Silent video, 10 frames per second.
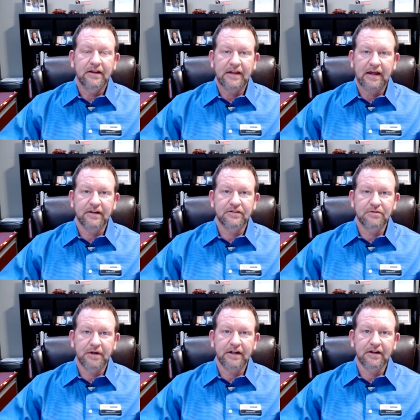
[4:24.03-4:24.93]
that is
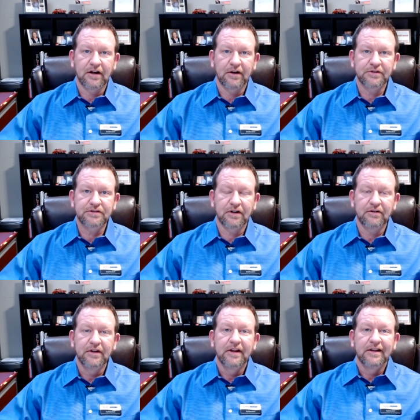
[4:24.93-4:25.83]
the way to go.
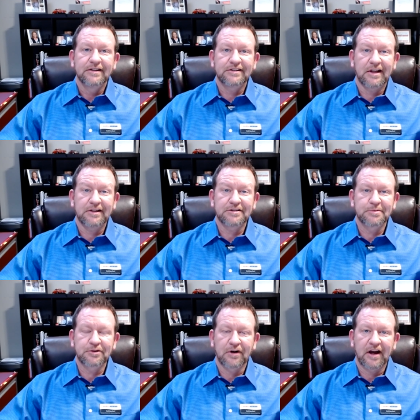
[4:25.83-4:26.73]
So stay
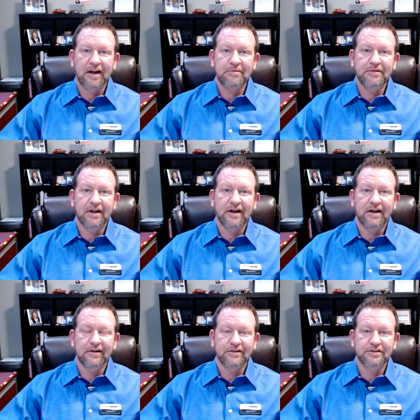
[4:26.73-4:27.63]
subscribed
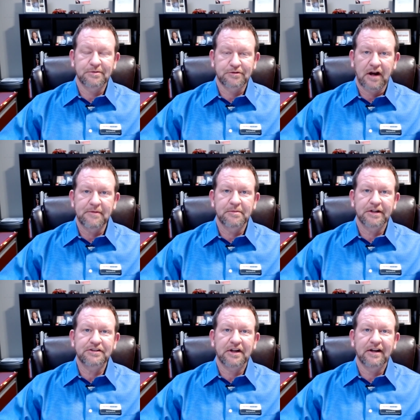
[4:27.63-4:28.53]
uh, or subscribe to
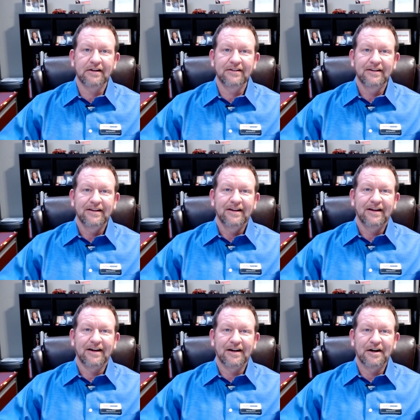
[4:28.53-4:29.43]
my channel.
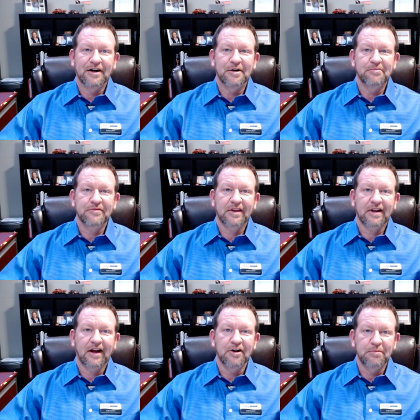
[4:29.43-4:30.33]
Um,
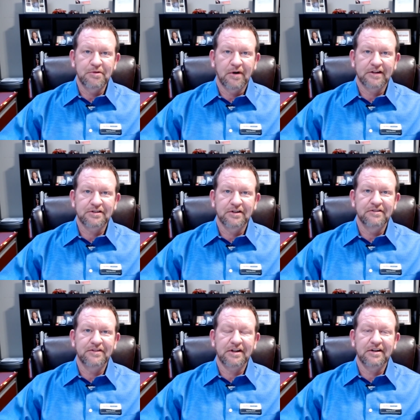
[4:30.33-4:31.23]
I hope you watch all
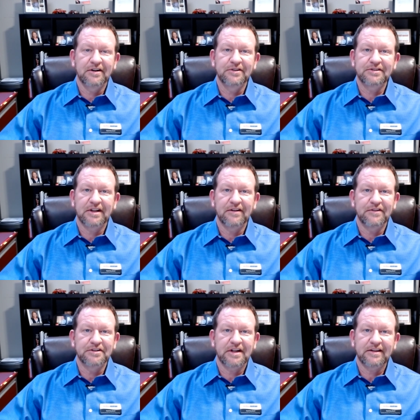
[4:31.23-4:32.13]
the videos, and if
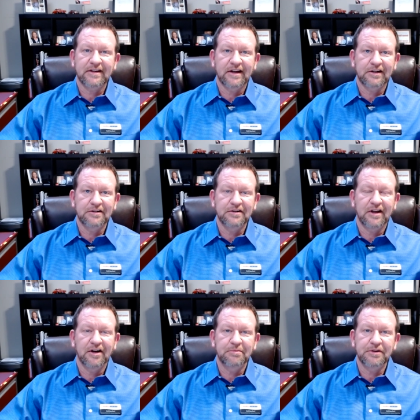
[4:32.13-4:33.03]
there's anything I can do to
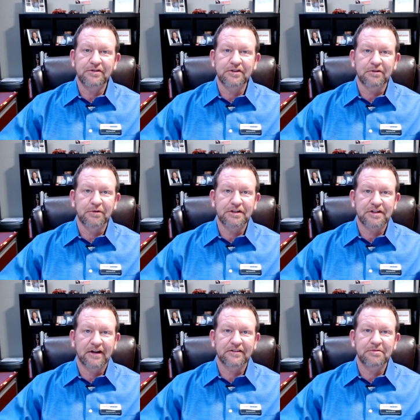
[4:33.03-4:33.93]
help you, you can reach
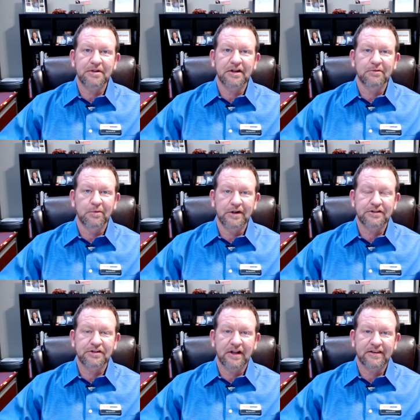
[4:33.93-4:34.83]
out to me at
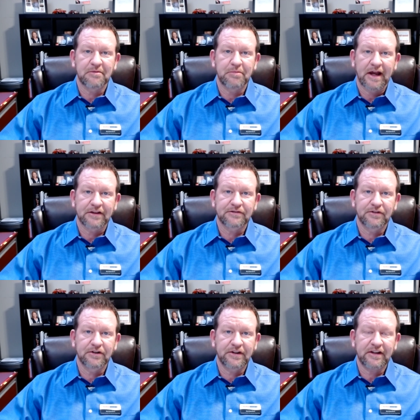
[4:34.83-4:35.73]
rich at
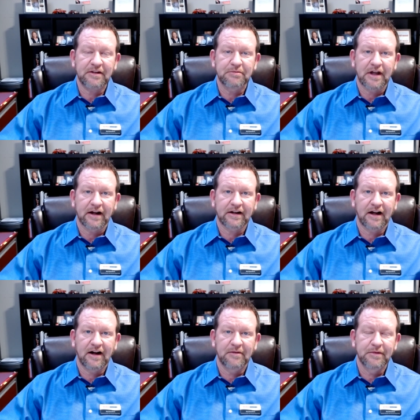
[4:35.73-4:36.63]

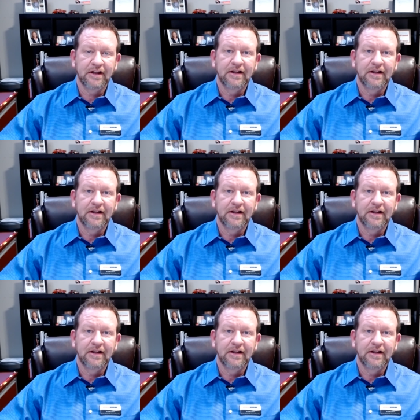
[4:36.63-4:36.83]
thebassfordteam.com.